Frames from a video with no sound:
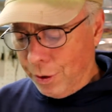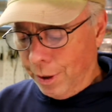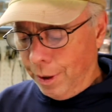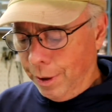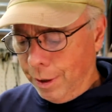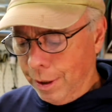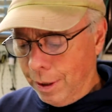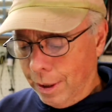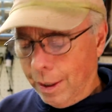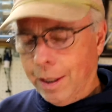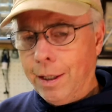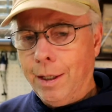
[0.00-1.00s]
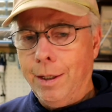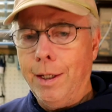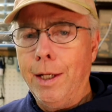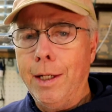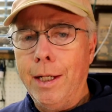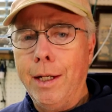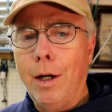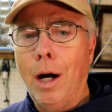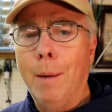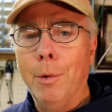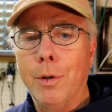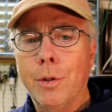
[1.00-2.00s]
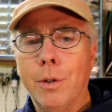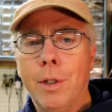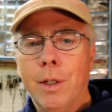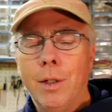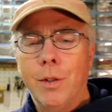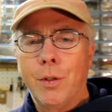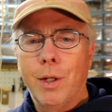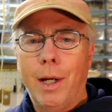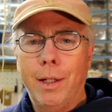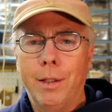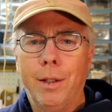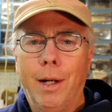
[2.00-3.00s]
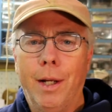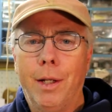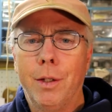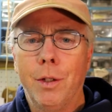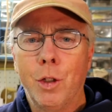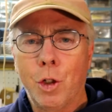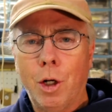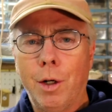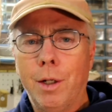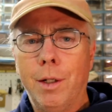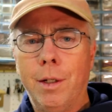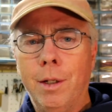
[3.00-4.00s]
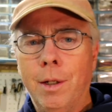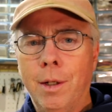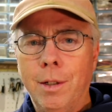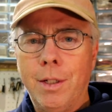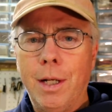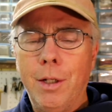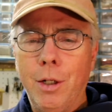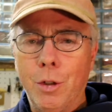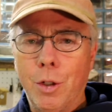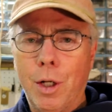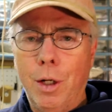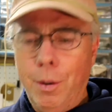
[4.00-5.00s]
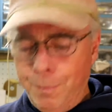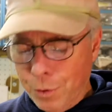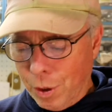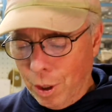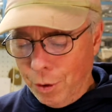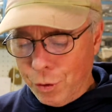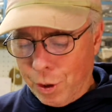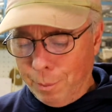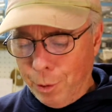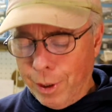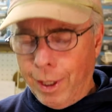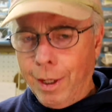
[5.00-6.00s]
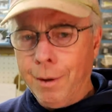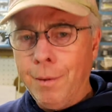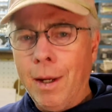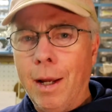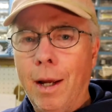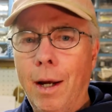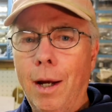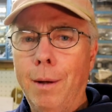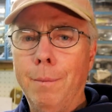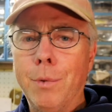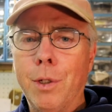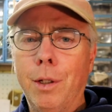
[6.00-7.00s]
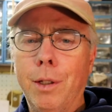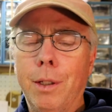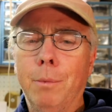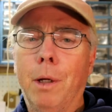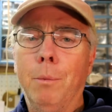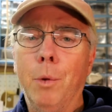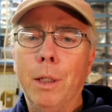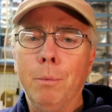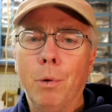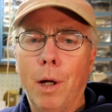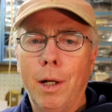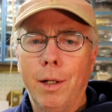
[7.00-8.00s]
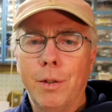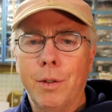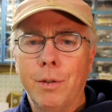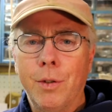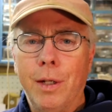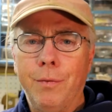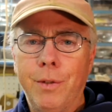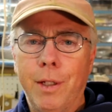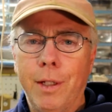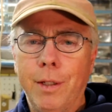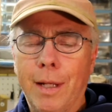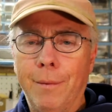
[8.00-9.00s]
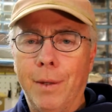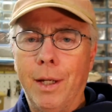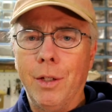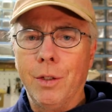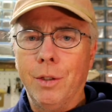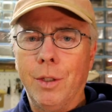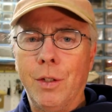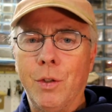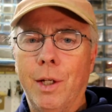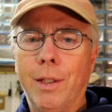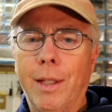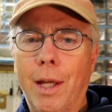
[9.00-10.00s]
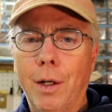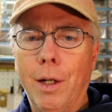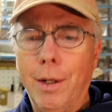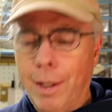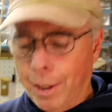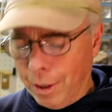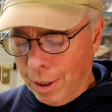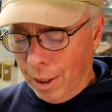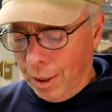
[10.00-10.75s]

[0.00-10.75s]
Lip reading: an e-commerce site that I started 10 years ago called Skipper Dan. I'm selling marine products, safety, navigation, and things like that on that.